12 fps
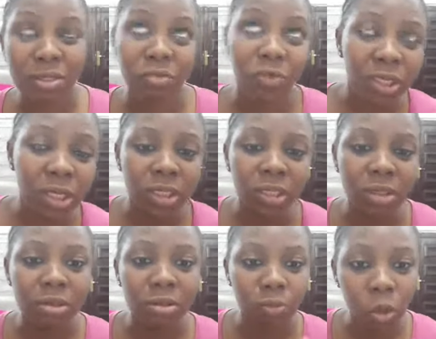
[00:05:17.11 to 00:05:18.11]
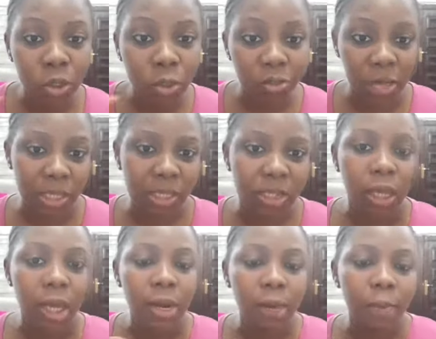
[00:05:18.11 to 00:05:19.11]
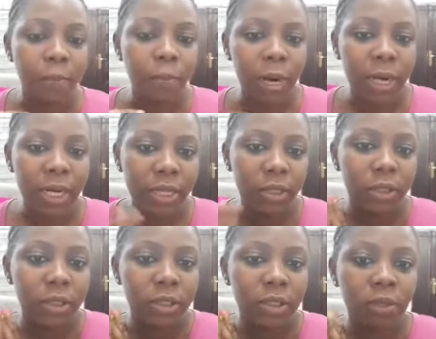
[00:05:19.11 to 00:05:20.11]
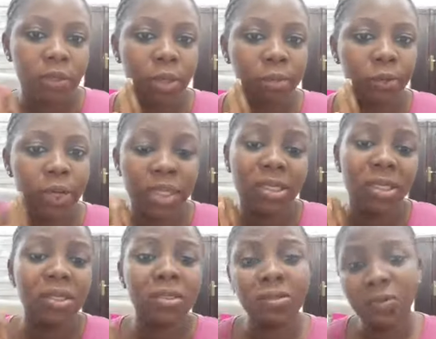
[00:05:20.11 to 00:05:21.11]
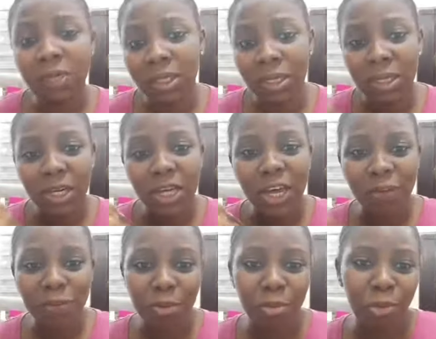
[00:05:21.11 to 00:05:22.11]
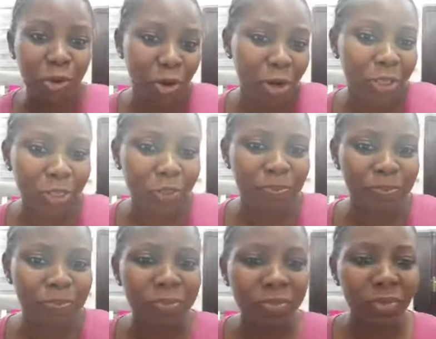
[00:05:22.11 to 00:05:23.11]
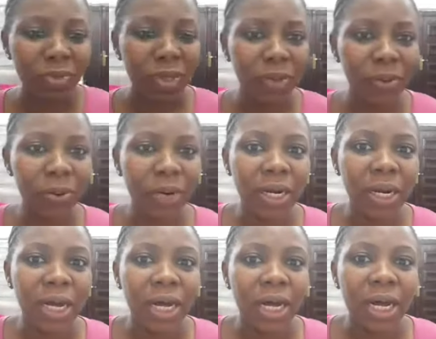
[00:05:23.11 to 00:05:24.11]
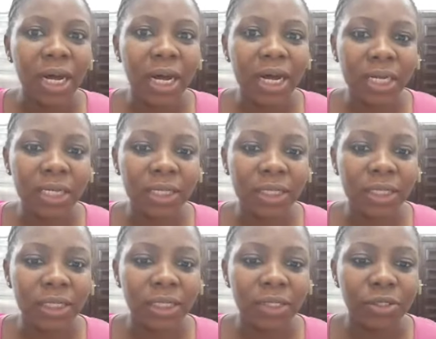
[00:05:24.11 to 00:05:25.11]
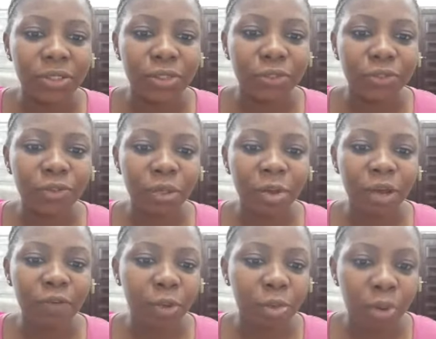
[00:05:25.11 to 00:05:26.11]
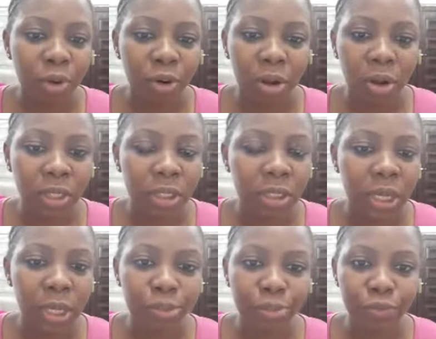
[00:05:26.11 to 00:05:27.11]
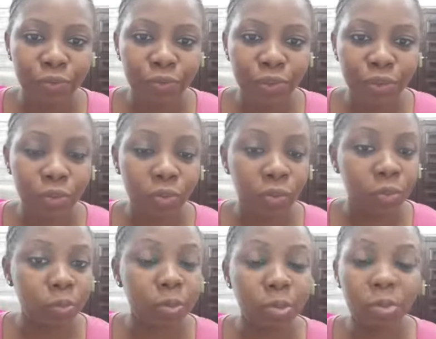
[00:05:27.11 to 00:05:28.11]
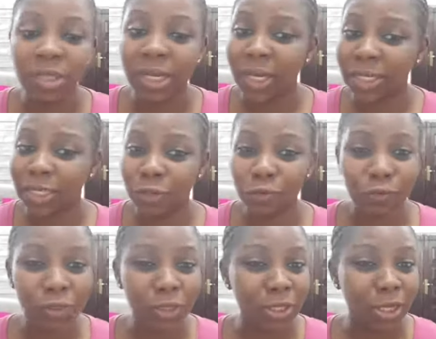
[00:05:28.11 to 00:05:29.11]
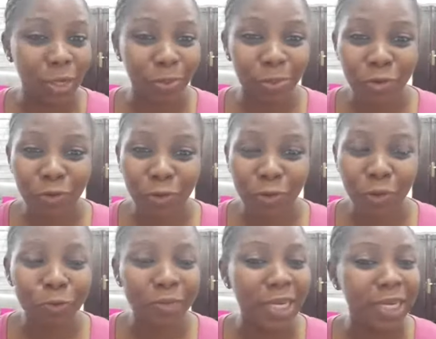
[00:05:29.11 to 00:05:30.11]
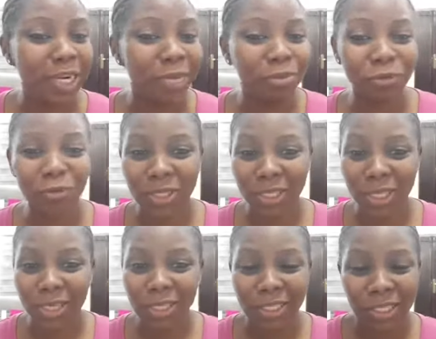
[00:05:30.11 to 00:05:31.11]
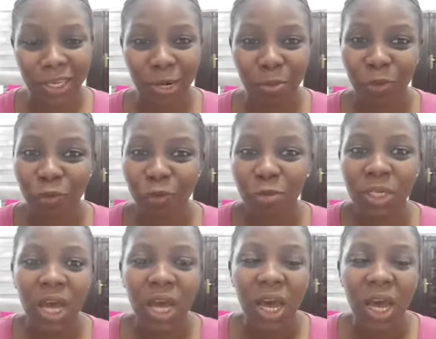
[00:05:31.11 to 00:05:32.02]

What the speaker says: retailing other brands by when I said retailing FM products. All right, and from FM products, I moved to people started asking for designer perfumes, and then I moved to selling designer perfumes,